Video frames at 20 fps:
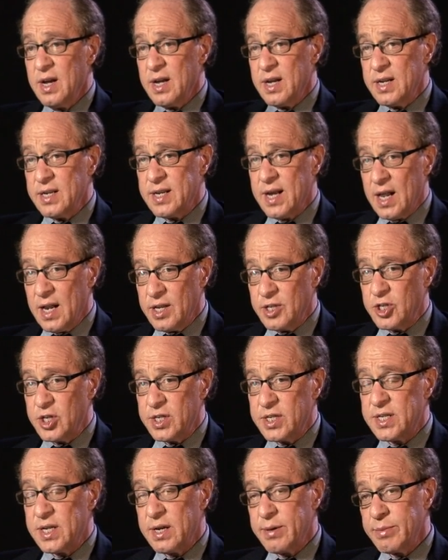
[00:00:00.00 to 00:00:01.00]

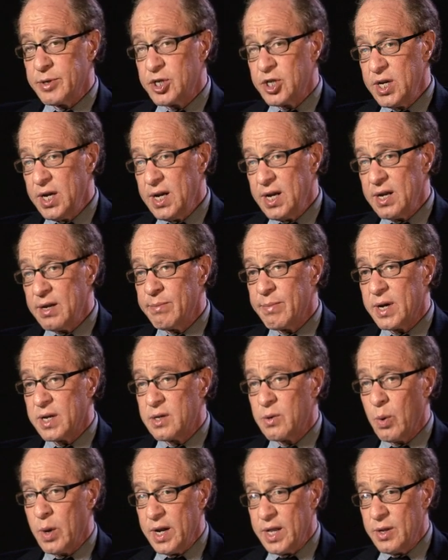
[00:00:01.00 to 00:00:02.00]
intelligence in a machine by
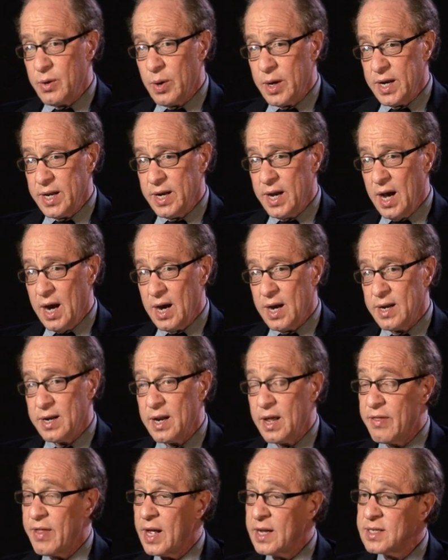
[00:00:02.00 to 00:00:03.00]
2029.
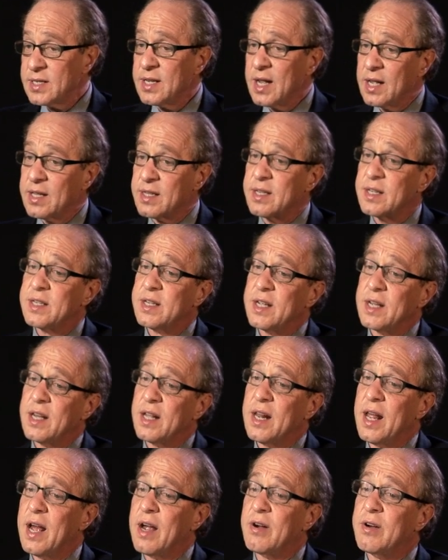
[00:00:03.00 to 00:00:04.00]
Now that's not the
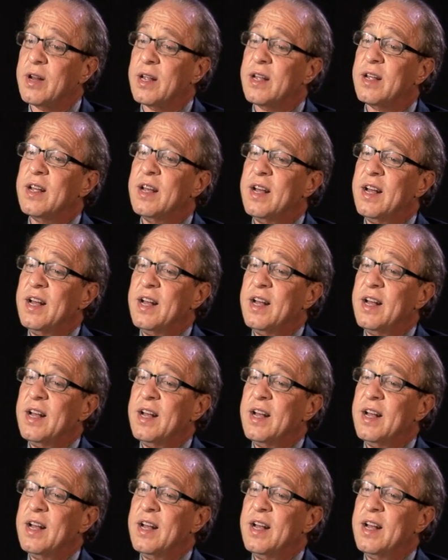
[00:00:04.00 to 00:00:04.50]
singularity.